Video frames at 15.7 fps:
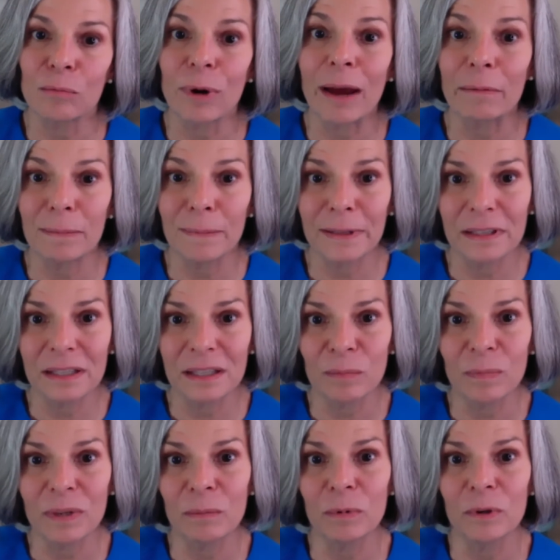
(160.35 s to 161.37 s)
probably some
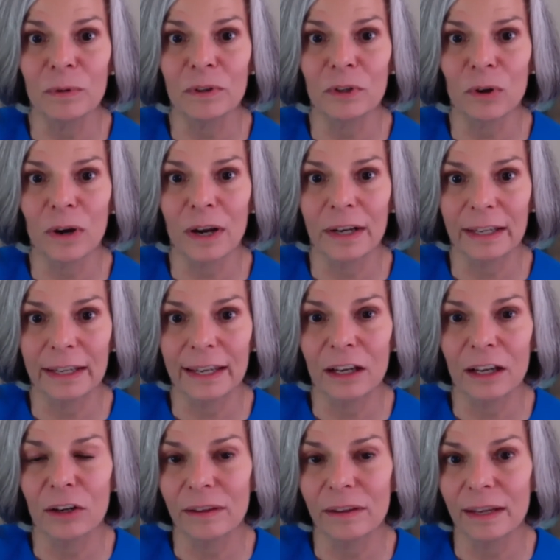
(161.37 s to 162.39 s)
people with chronic
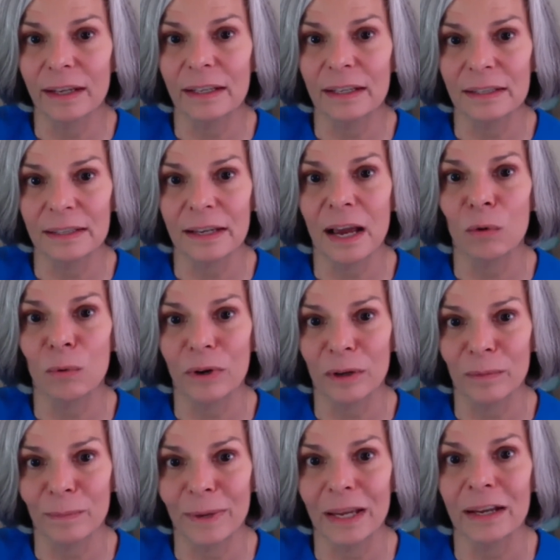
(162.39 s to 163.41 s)
care that is not well
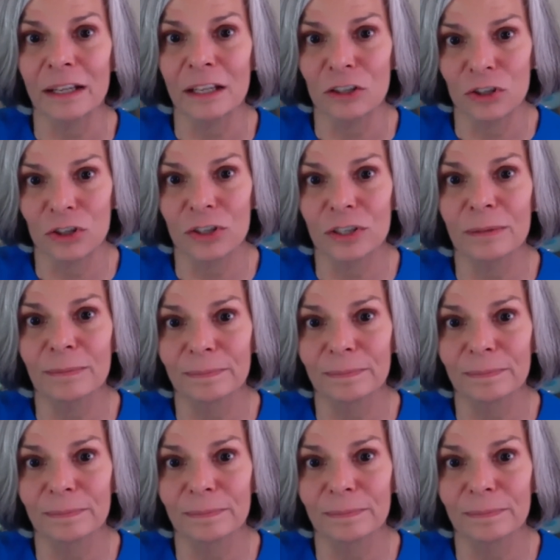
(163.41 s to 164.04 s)
managed.